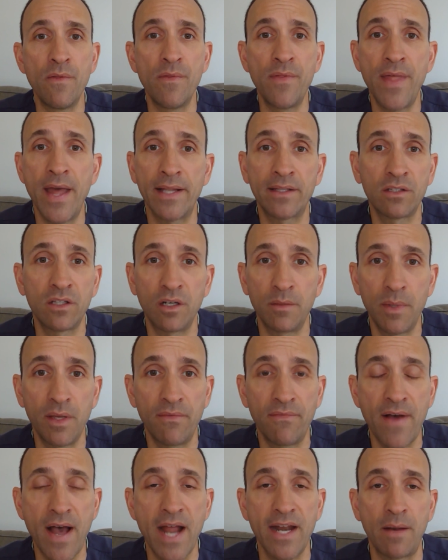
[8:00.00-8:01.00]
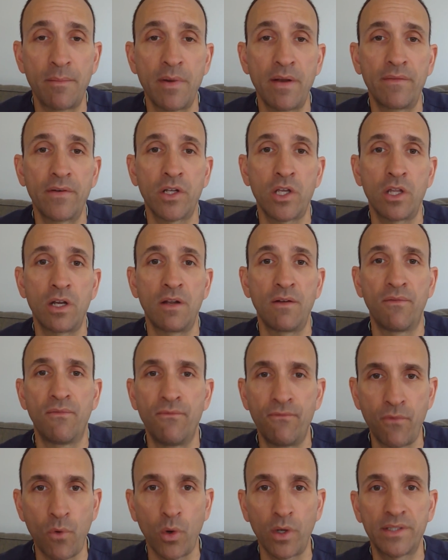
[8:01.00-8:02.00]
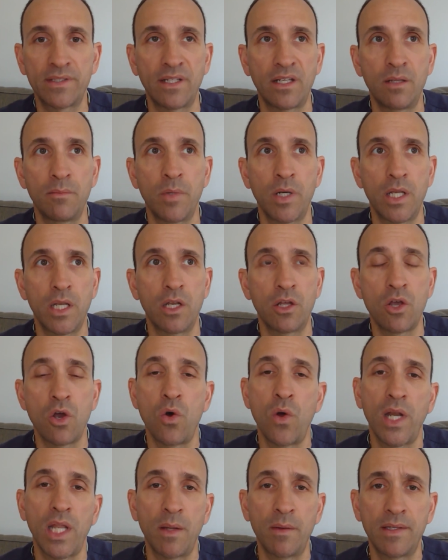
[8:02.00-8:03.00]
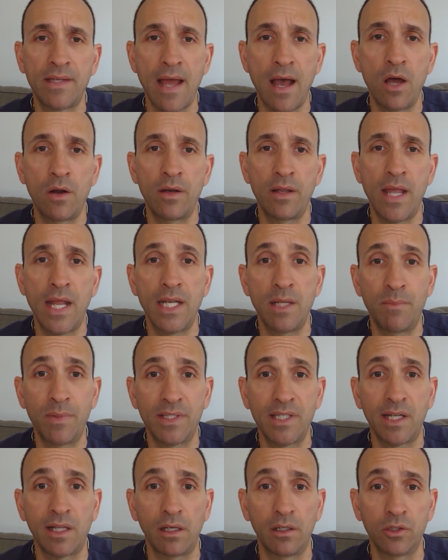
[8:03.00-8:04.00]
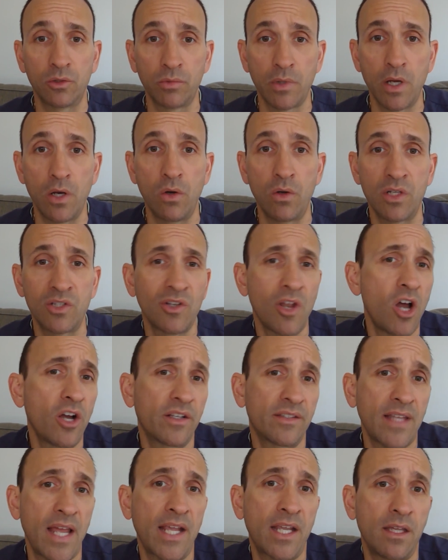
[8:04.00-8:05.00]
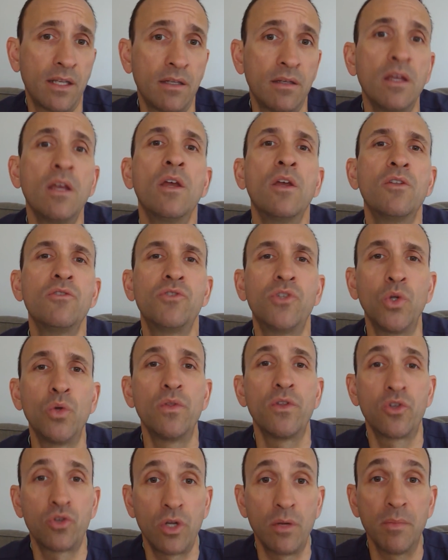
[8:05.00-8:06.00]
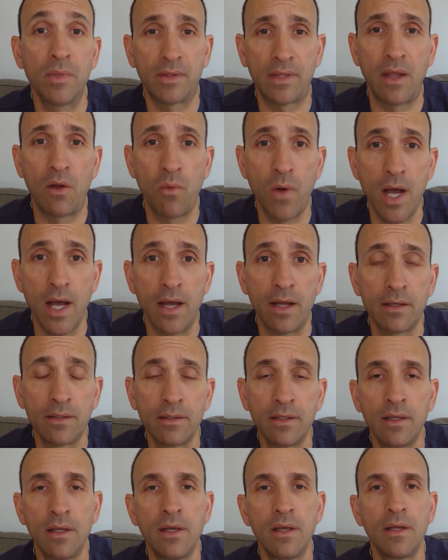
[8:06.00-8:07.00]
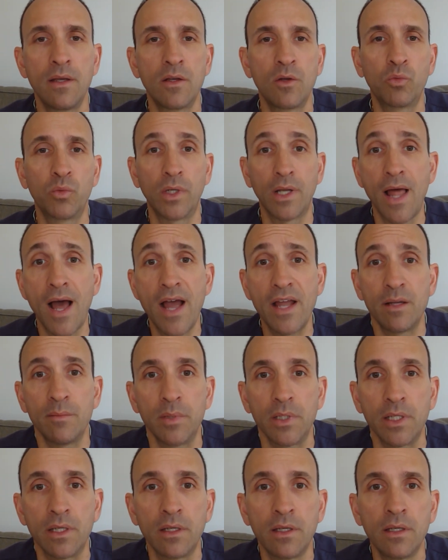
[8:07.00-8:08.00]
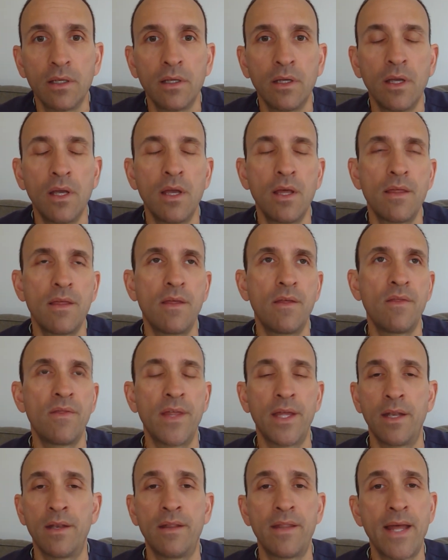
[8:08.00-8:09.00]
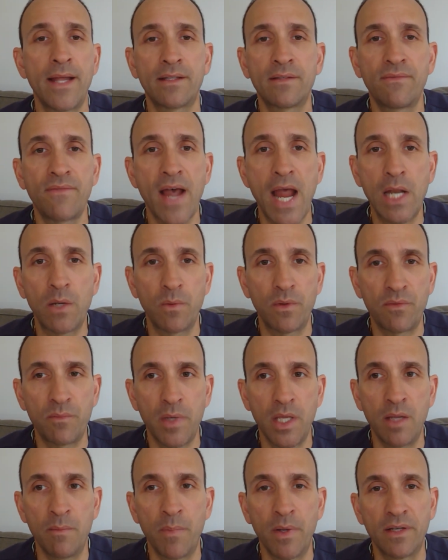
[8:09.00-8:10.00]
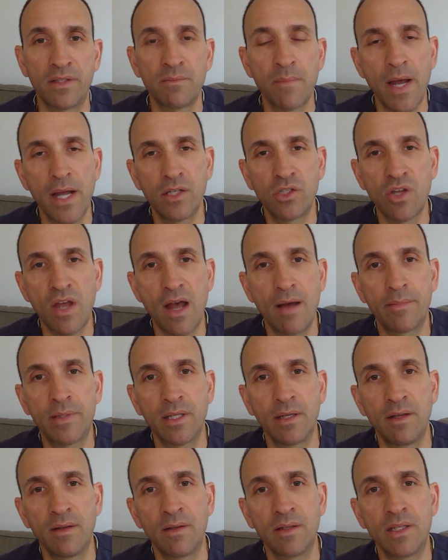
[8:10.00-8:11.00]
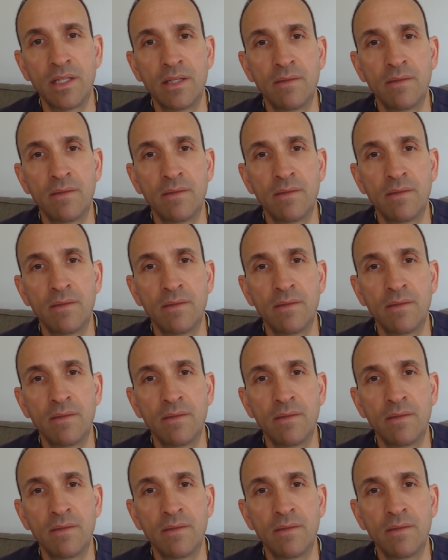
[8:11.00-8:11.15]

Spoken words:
that's going to be fine. I'm never going to force anybody to go down any particular road. As long as I can do the treatment they want reliably, then that's fine with me. But it's my job to